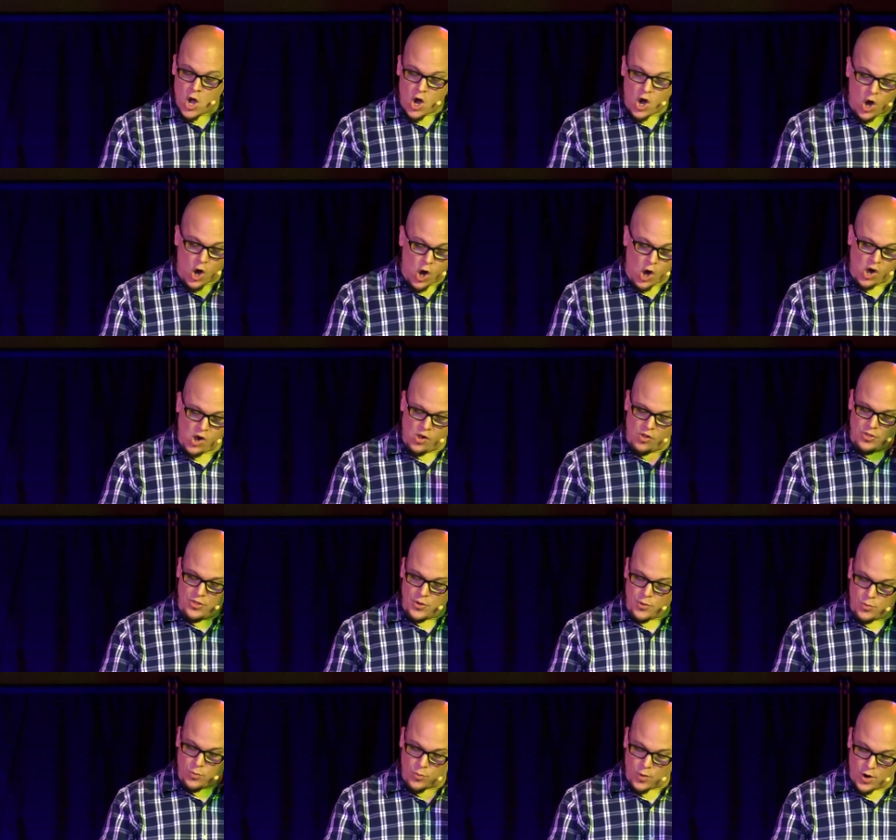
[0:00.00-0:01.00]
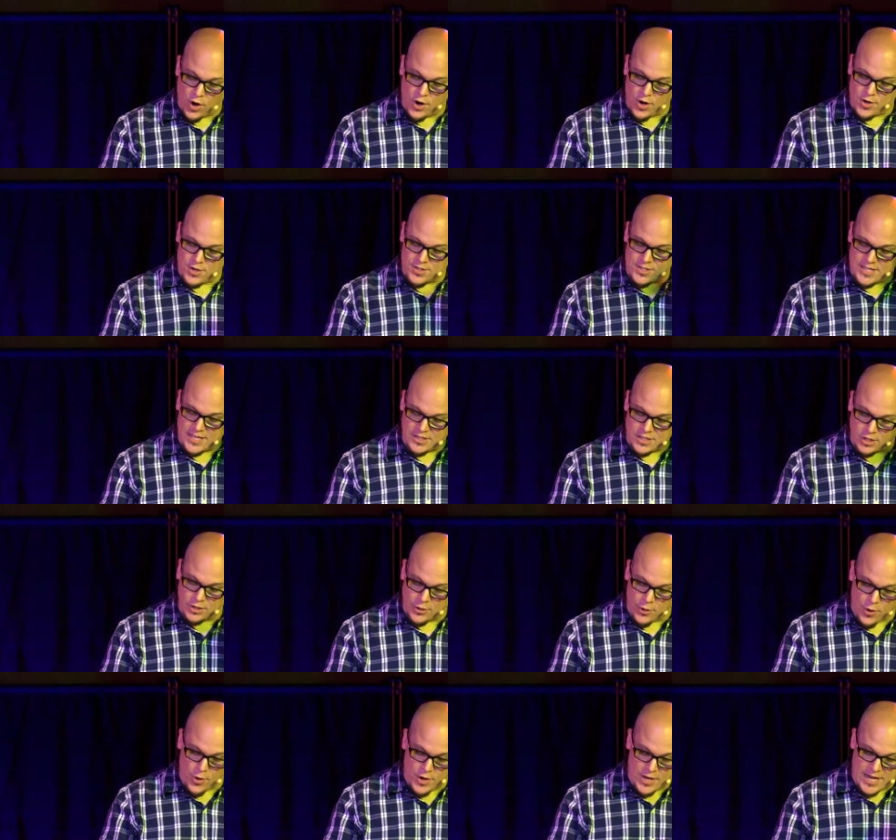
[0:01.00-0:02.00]
"All the words that the
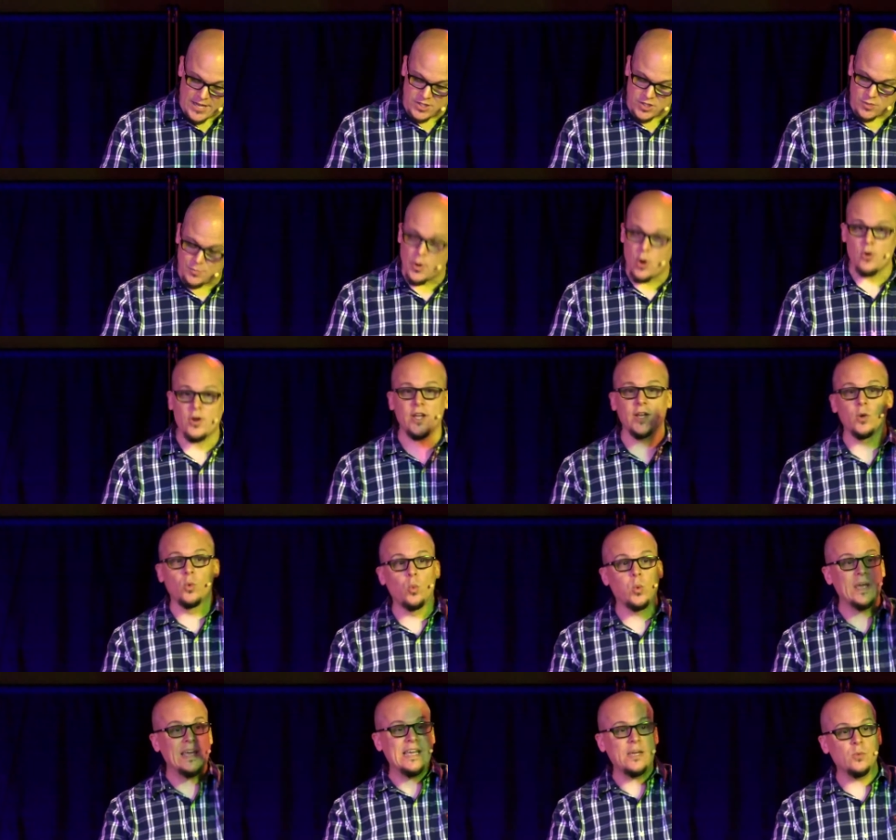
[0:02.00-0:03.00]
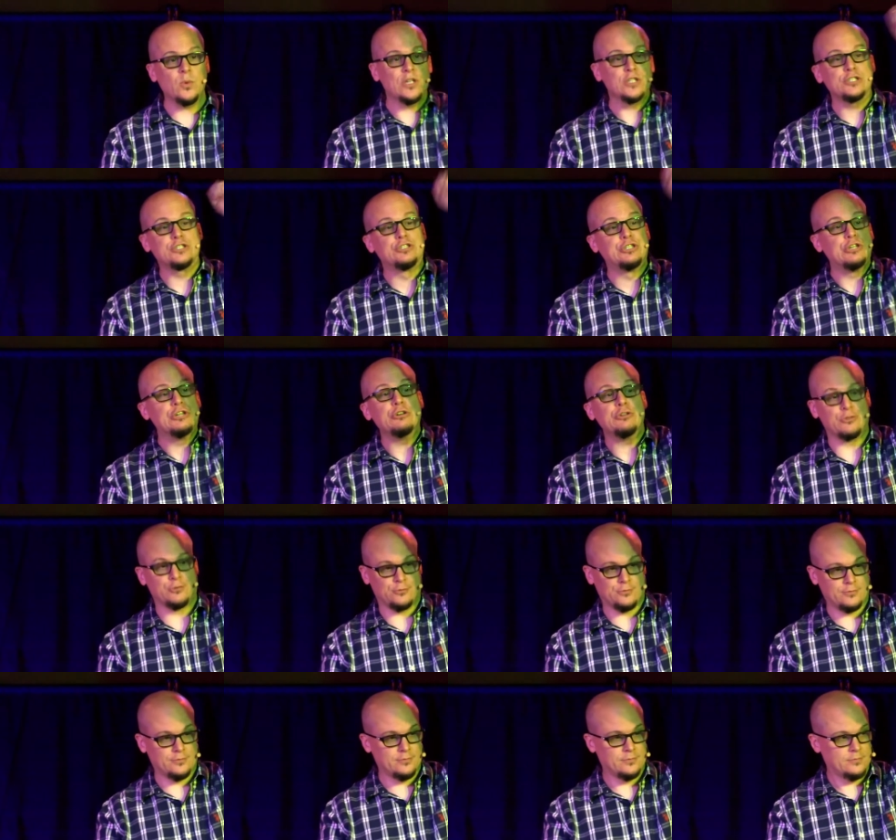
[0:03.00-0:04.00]
Lord has spoken, we will do."
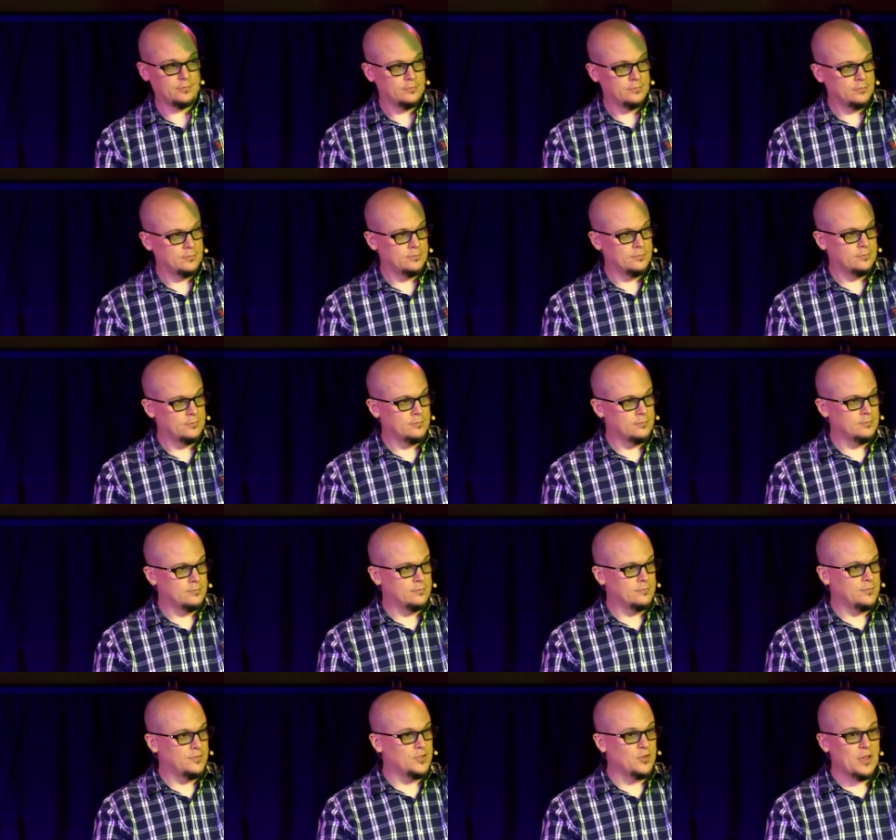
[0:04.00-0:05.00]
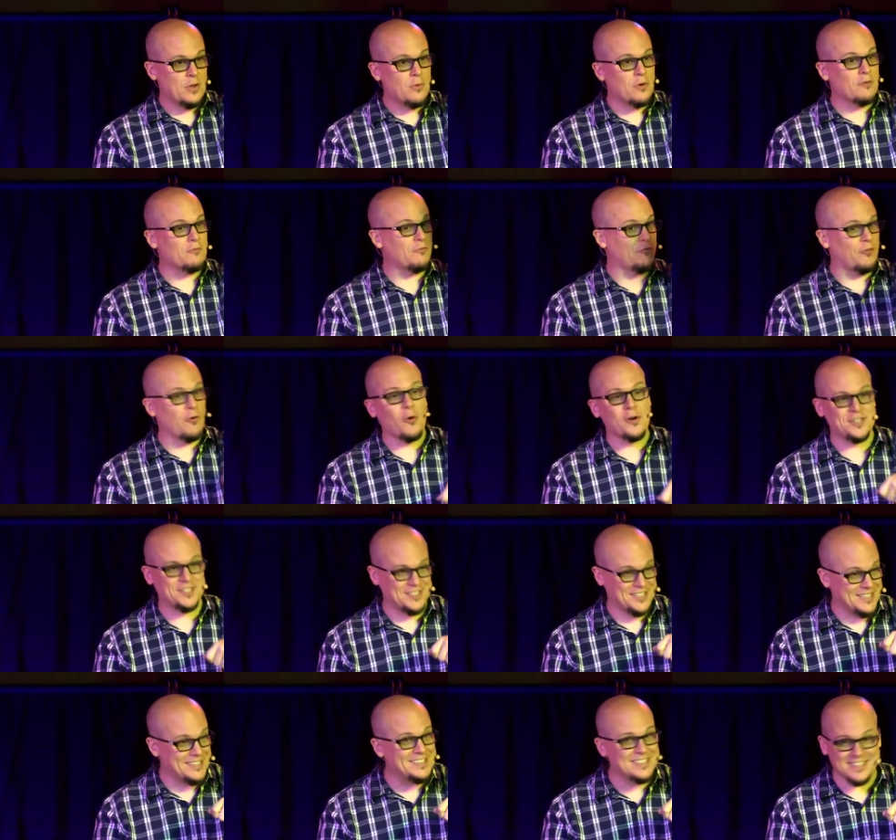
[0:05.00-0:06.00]
So they weren't
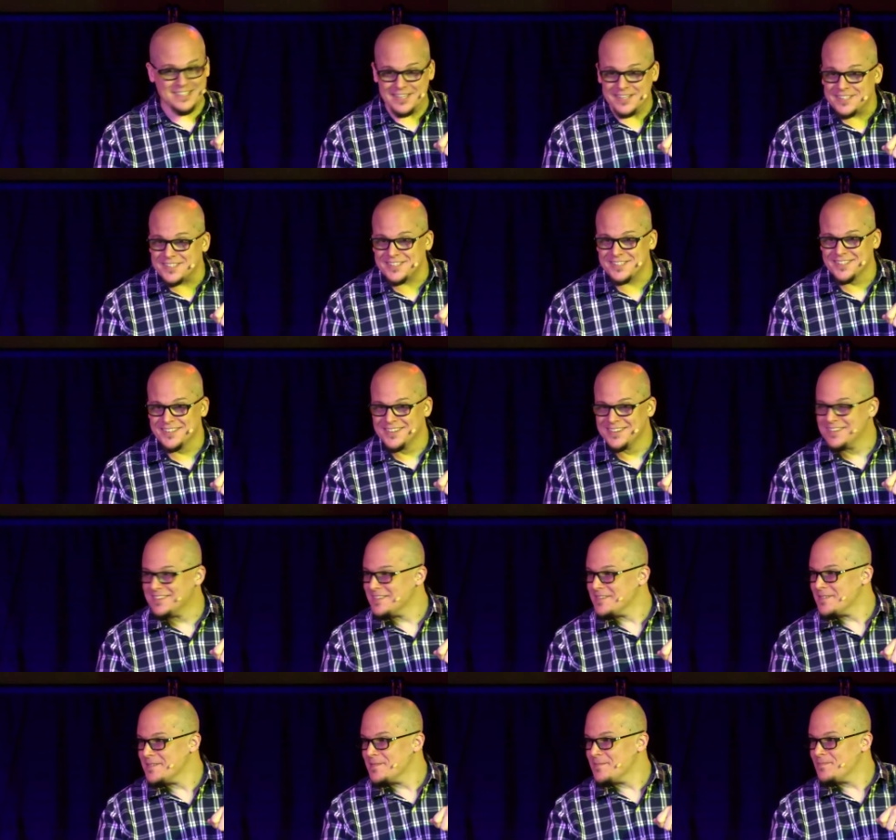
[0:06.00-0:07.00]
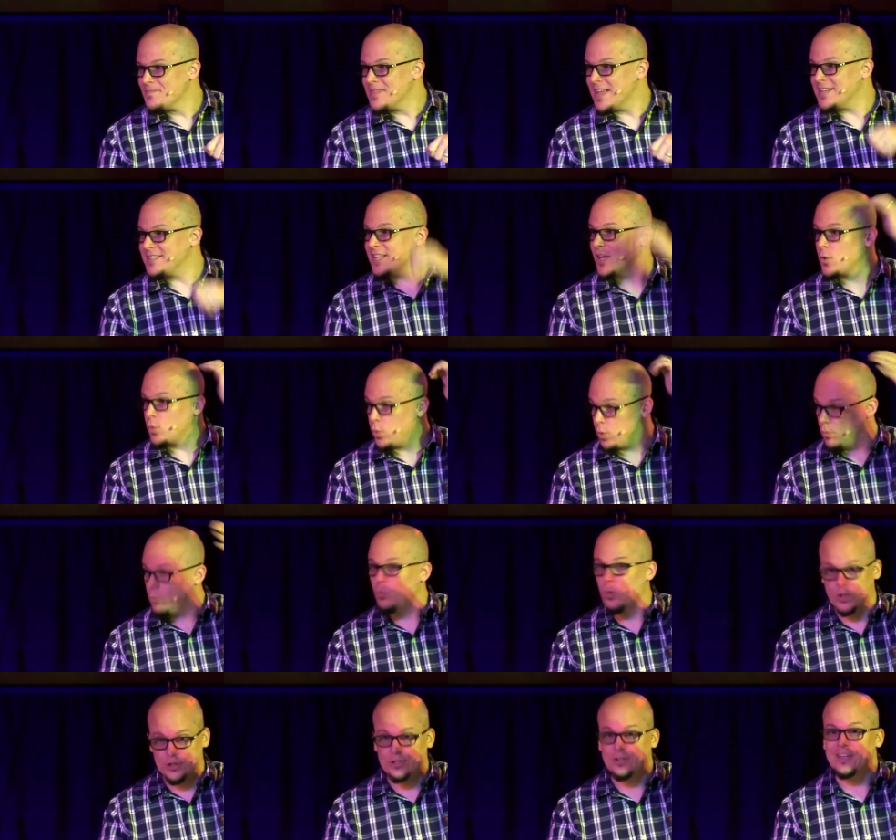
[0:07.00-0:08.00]
forced into this. They said,
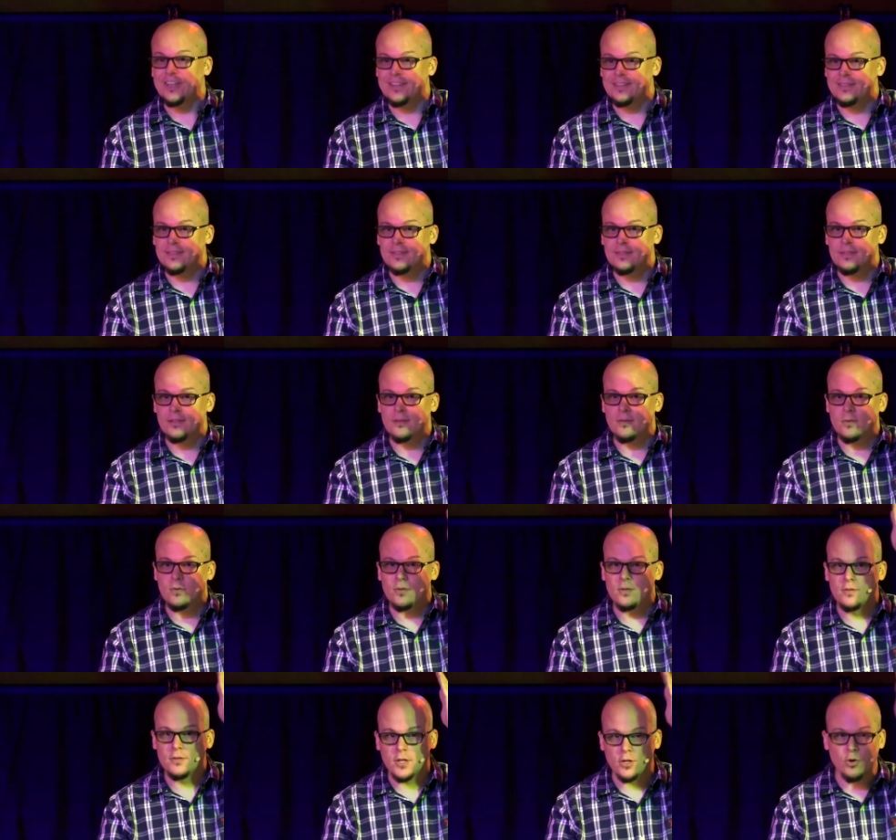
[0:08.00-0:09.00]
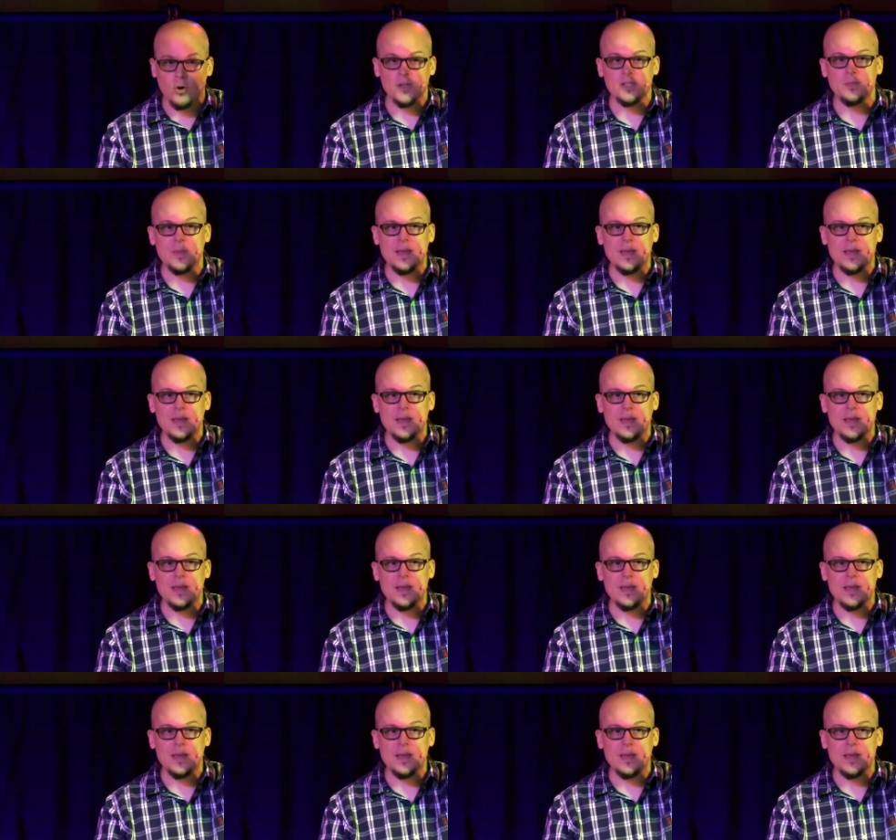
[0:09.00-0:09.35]
"We'll do it. The Lord's